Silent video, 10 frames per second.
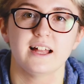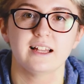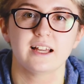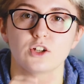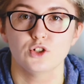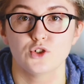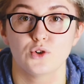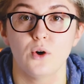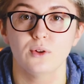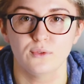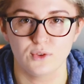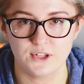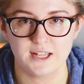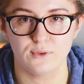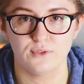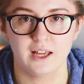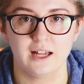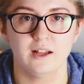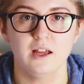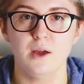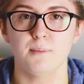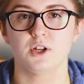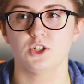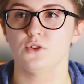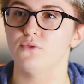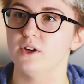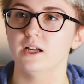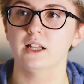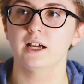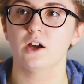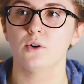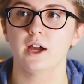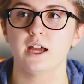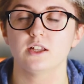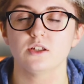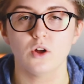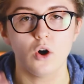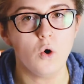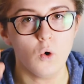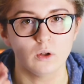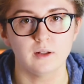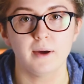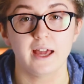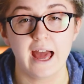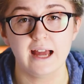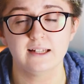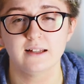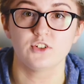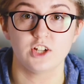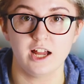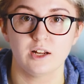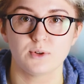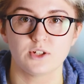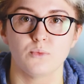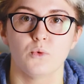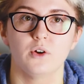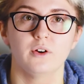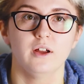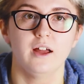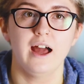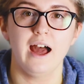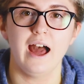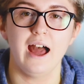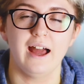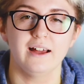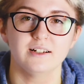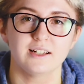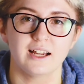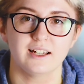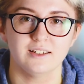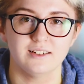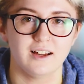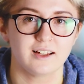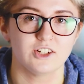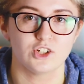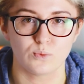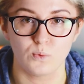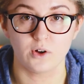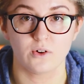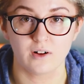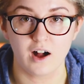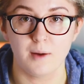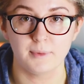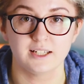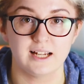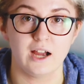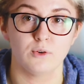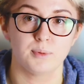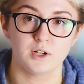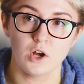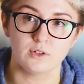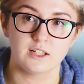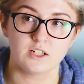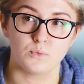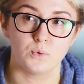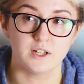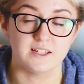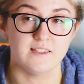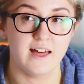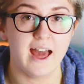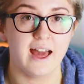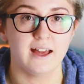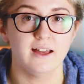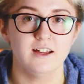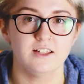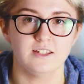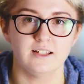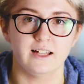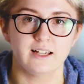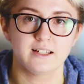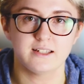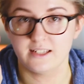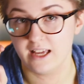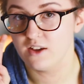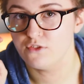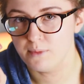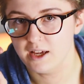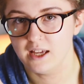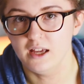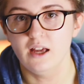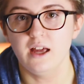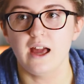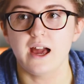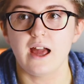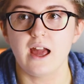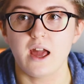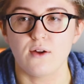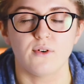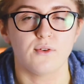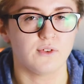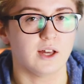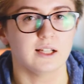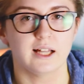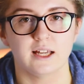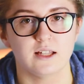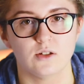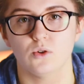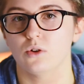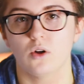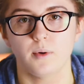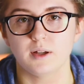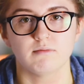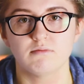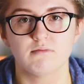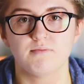that like control of yourself again because you feel like, okay, it's not all in my head. I've shared it with someone and I can just work on calming down, but know that someone is there to like save me if I feel like it's all going